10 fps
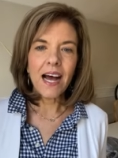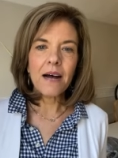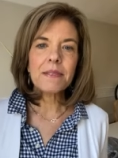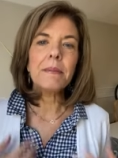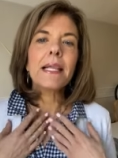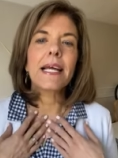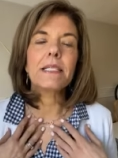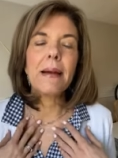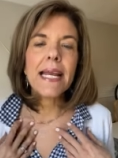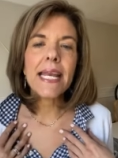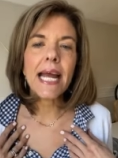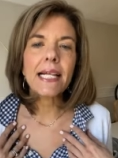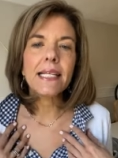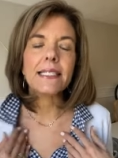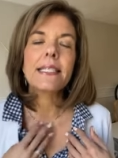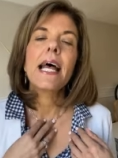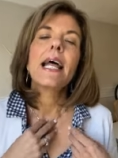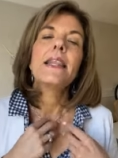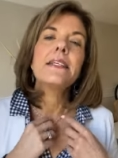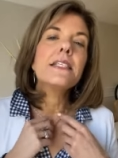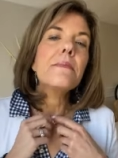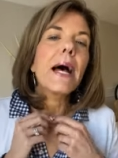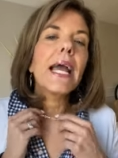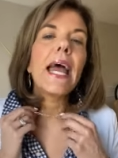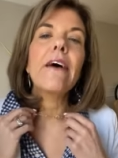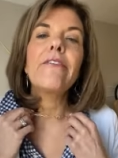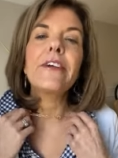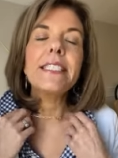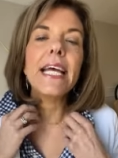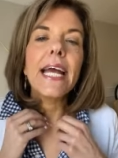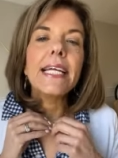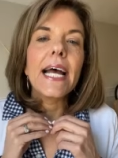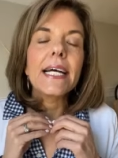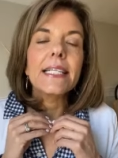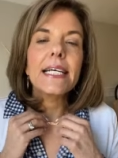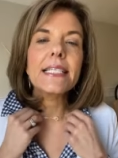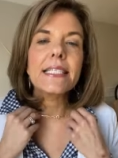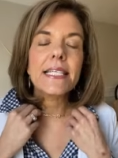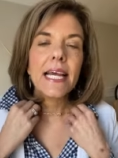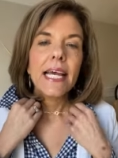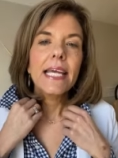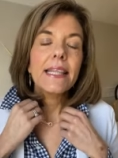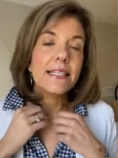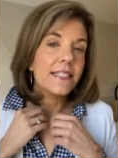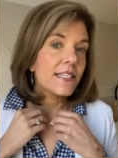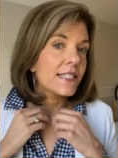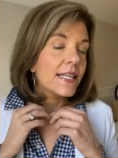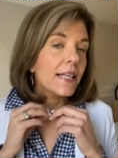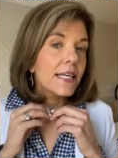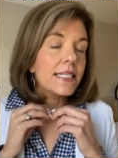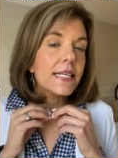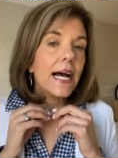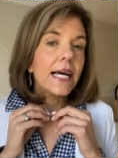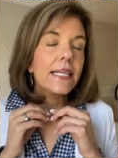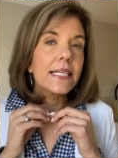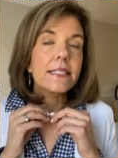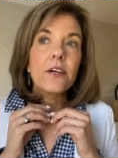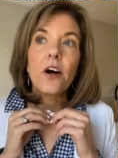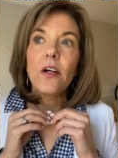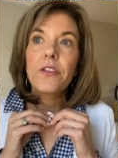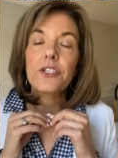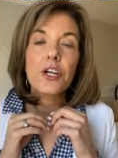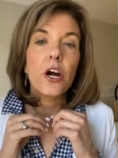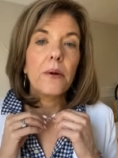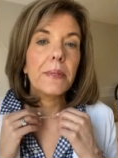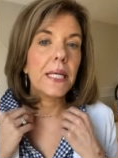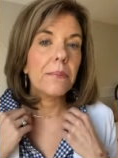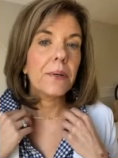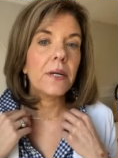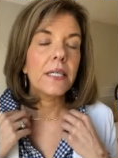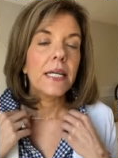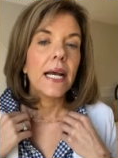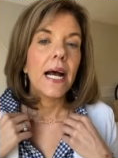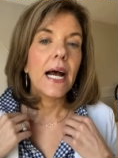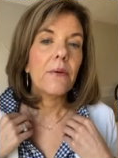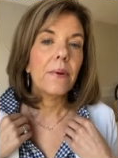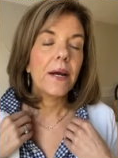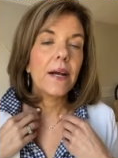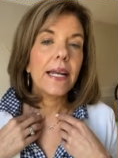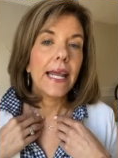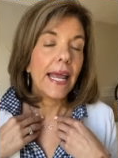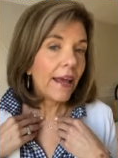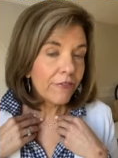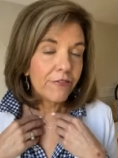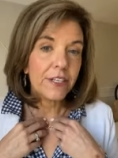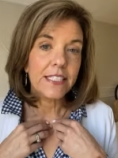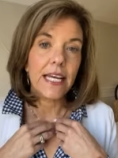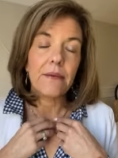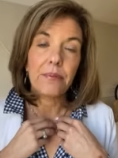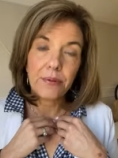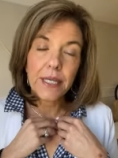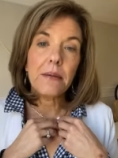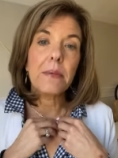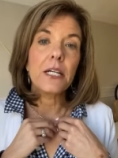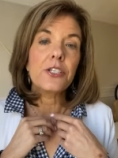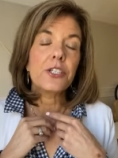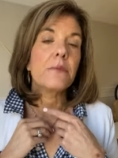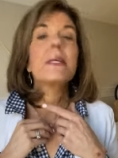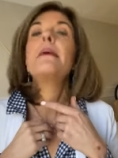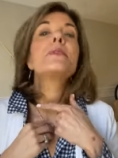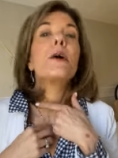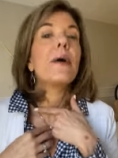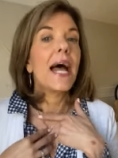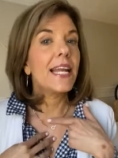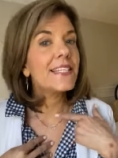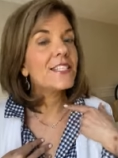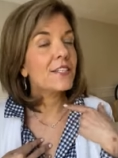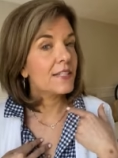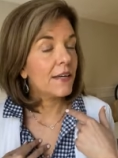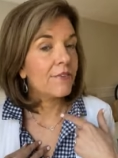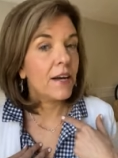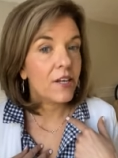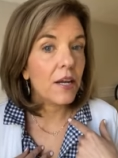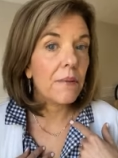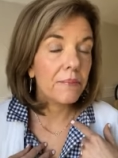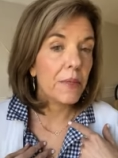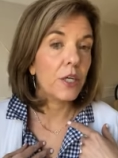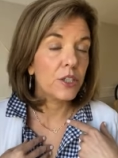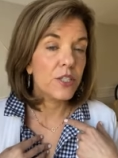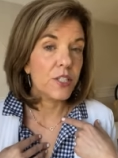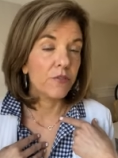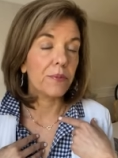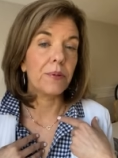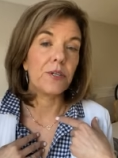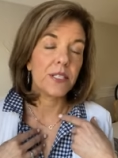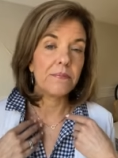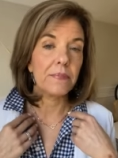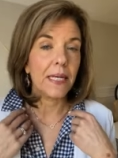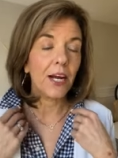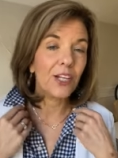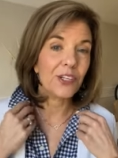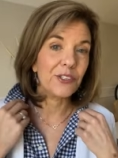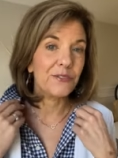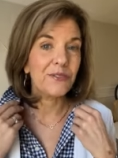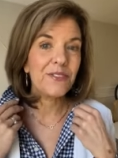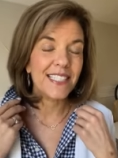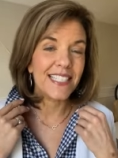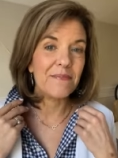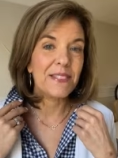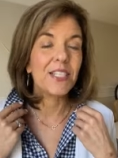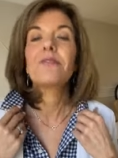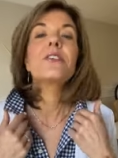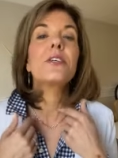Um, somebody likes my necklace. This is my everyday necklace. This is a Stella and Dot. It's called the Charm Keeper. I wear it every day, pretty much. Sometimes I'll add a, because I found out I'm a good silver person. My color guru says I'm silver.